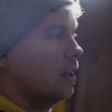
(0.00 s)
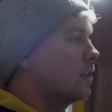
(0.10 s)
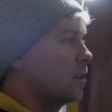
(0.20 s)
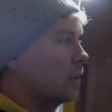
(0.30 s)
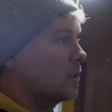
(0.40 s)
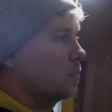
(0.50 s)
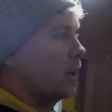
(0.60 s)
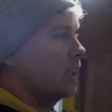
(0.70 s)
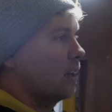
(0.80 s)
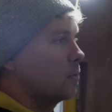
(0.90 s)
So I'll get some
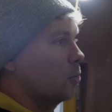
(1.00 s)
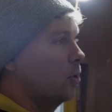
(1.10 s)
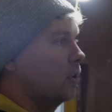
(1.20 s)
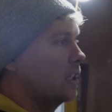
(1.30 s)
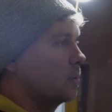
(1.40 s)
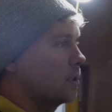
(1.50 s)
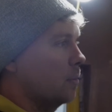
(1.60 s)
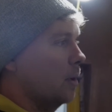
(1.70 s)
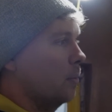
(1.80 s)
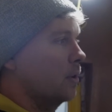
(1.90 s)
Wagos, we'll pull these ones
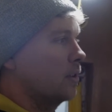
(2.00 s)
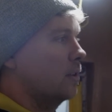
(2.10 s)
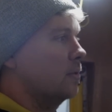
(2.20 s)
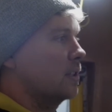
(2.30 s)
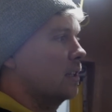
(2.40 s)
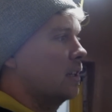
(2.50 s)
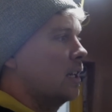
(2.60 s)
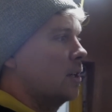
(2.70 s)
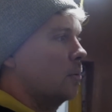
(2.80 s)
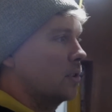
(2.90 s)
up that we're not using,
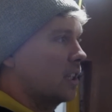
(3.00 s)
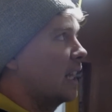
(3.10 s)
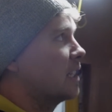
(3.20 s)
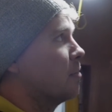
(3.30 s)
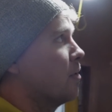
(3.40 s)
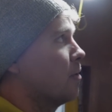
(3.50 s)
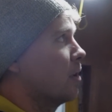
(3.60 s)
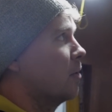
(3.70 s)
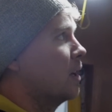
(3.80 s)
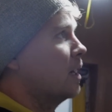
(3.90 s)
we'll just connect them
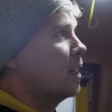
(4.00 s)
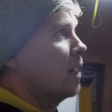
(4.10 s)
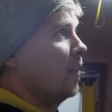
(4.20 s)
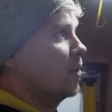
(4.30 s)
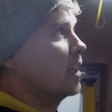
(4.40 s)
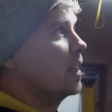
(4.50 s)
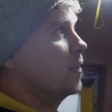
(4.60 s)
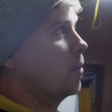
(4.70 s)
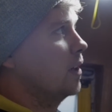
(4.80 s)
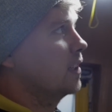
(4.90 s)
through and just leave
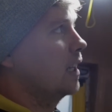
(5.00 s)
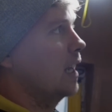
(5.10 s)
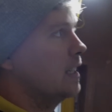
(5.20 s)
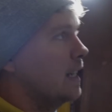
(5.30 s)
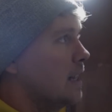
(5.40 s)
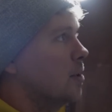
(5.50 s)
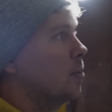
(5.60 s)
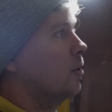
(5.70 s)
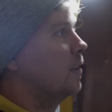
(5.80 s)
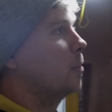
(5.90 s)
the ones connected in the
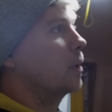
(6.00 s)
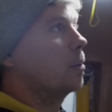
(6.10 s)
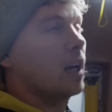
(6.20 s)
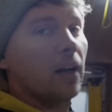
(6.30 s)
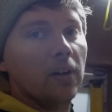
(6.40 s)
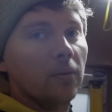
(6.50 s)
board that we're going to be livening